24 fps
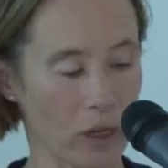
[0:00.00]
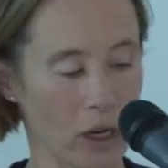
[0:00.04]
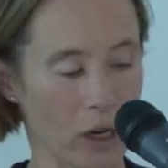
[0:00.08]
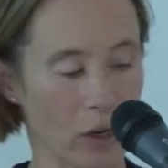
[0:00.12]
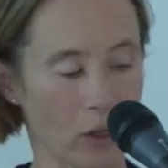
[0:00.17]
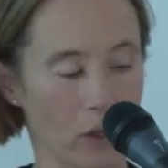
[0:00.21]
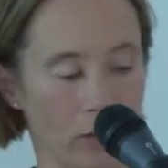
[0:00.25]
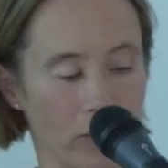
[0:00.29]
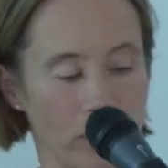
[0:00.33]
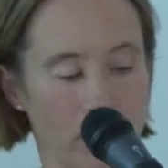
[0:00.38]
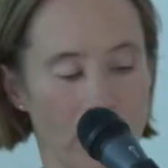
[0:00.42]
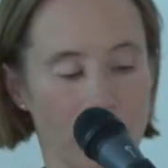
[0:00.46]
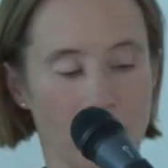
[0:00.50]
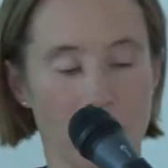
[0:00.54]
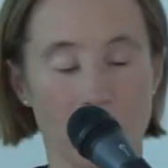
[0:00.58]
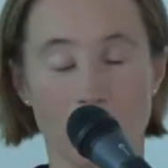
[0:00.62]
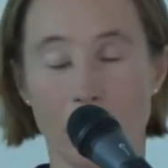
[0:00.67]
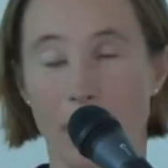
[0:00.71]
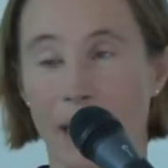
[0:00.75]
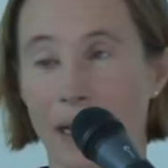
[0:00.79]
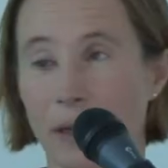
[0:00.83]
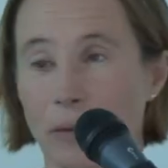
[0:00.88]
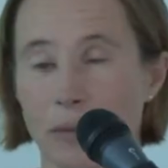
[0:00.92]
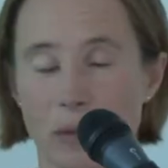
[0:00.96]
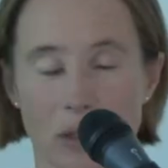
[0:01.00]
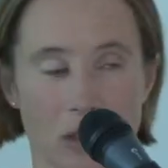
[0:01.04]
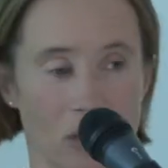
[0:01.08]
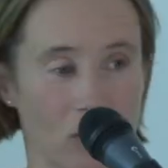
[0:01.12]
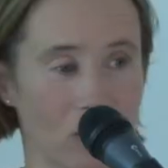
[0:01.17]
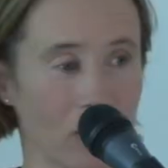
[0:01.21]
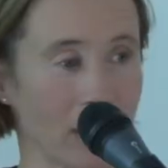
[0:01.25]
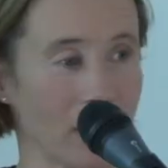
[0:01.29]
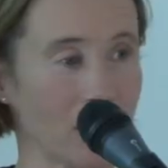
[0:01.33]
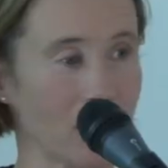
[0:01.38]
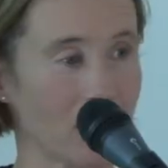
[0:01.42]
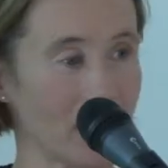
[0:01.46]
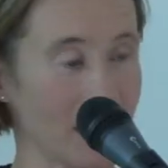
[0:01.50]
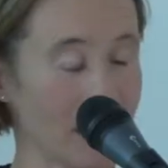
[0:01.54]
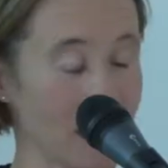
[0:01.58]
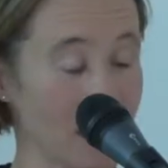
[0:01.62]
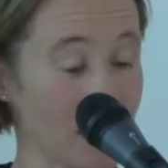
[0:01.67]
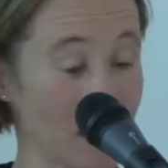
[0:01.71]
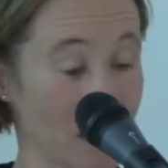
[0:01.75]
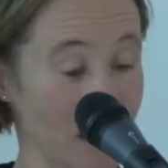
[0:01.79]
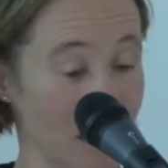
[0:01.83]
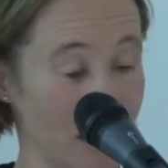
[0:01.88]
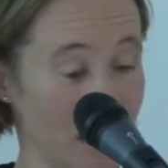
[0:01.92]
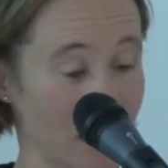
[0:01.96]
the local flood risk management strategy
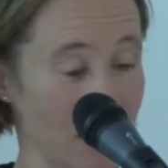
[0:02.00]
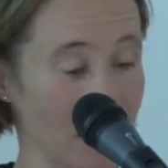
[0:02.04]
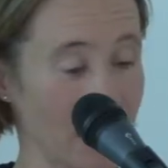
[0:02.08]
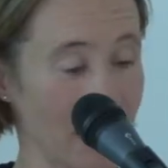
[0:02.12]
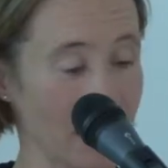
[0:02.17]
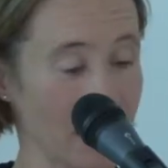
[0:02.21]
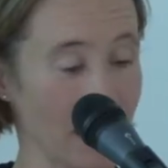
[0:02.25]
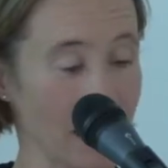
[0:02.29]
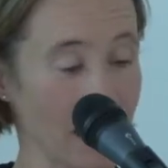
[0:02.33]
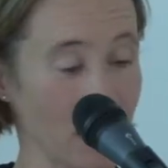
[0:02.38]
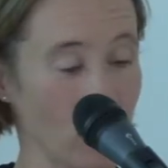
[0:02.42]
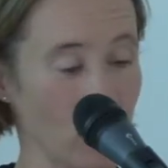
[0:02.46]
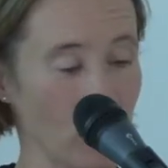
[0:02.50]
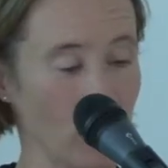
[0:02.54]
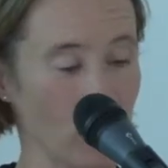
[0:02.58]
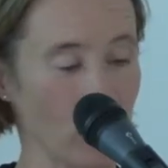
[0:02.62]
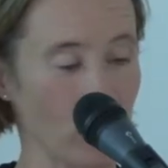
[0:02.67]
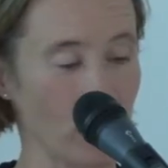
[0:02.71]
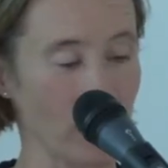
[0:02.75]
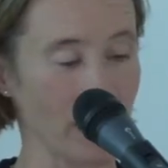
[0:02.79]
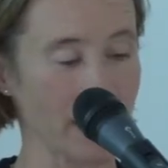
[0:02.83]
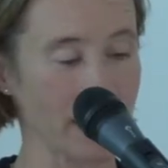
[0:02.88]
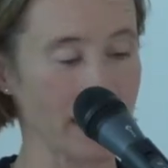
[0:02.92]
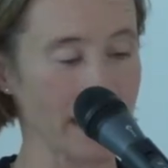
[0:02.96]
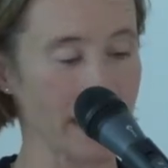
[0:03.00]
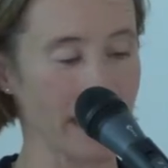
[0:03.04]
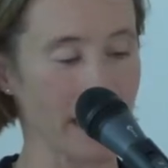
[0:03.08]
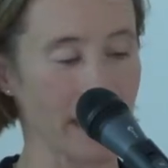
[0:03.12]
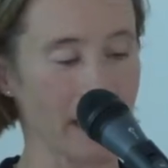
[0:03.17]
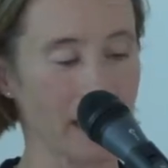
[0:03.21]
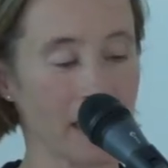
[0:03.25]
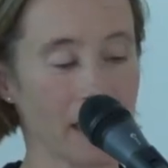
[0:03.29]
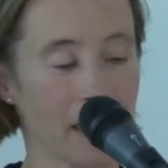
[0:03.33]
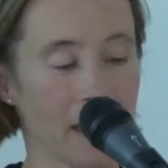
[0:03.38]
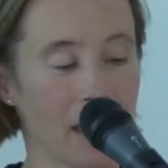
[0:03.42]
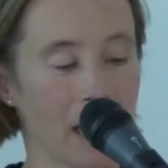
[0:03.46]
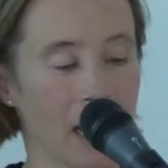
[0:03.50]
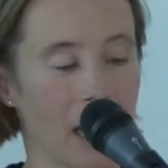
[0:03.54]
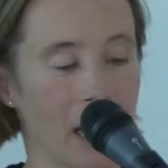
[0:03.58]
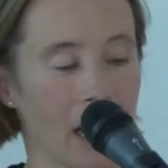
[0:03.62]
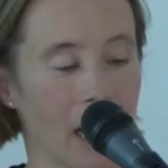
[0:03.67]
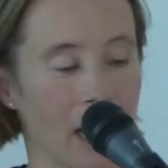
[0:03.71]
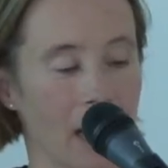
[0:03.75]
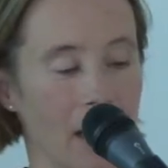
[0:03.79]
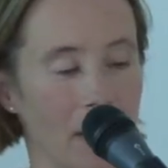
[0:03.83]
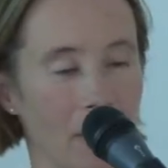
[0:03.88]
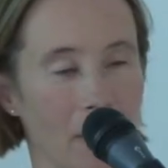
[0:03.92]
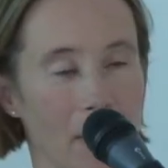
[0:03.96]
says that's not a good idea.
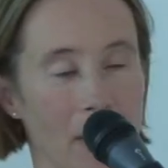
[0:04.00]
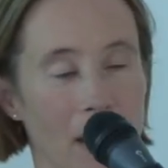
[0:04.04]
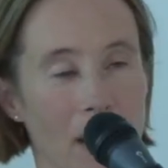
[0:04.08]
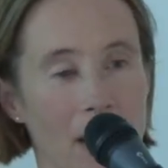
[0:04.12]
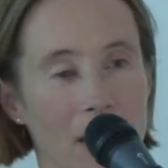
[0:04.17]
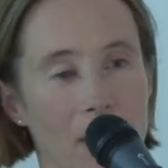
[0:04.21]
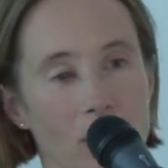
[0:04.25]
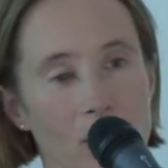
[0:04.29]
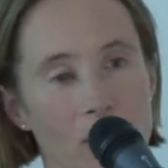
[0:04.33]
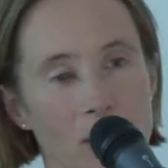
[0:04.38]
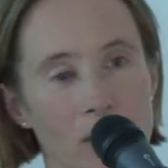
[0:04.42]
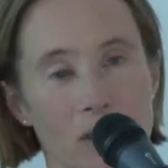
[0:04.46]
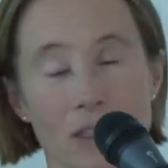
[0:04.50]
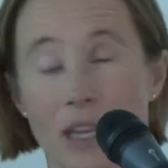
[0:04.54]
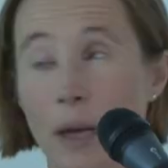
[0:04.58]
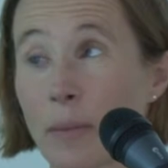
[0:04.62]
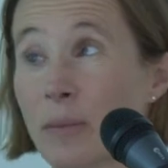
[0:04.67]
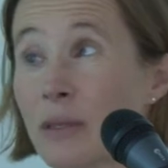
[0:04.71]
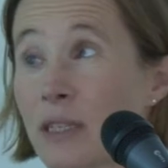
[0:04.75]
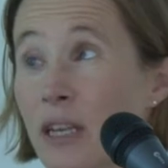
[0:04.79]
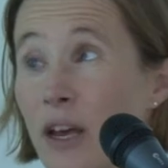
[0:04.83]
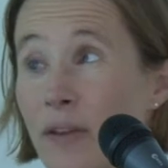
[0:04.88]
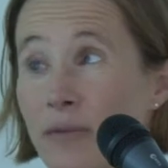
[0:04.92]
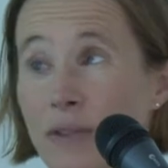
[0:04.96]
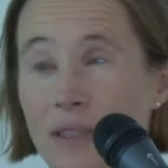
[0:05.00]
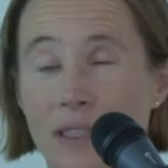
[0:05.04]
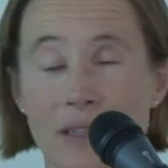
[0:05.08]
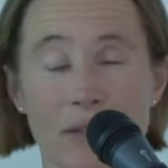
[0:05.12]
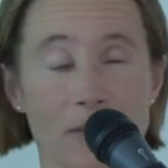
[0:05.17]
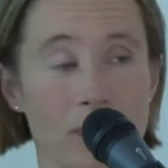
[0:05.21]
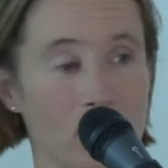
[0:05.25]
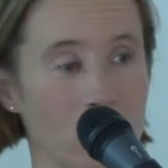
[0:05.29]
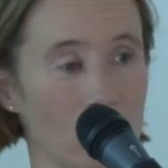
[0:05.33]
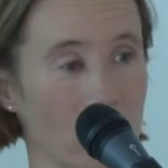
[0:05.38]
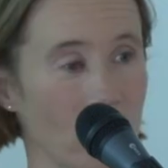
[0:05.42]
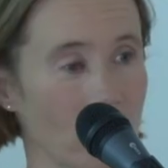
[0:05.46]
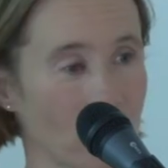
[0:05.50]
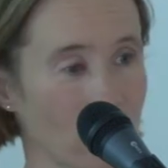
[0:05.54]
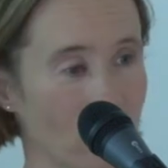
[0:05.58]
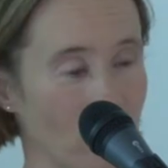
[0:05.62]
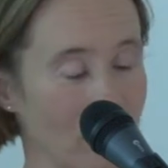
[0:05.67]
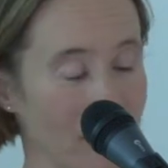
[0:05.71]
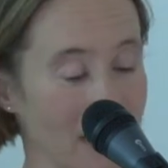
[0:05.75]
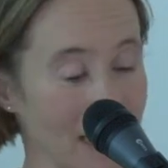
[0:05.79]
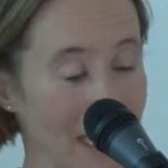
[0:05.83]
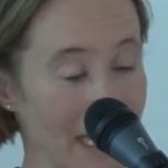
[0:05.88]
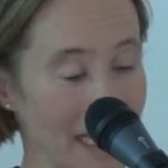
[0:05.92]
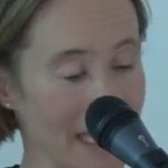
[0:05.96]
Subsurface
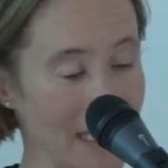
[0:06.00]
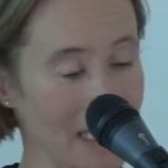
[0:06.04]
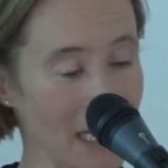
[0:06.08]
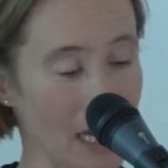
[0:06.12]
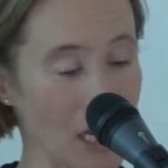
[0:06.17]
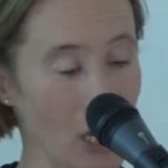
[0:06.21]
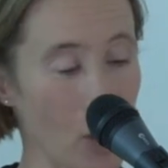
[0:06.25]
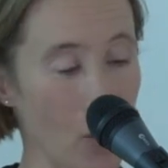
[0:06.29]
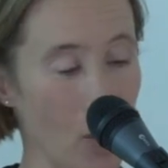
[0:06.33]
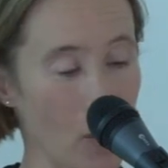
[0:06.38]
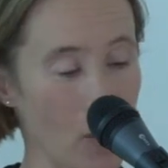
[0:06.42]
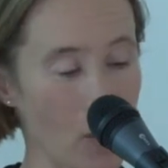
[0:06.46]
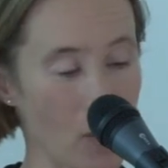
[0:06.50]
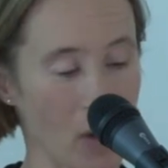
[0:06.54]
infrastructure is a lower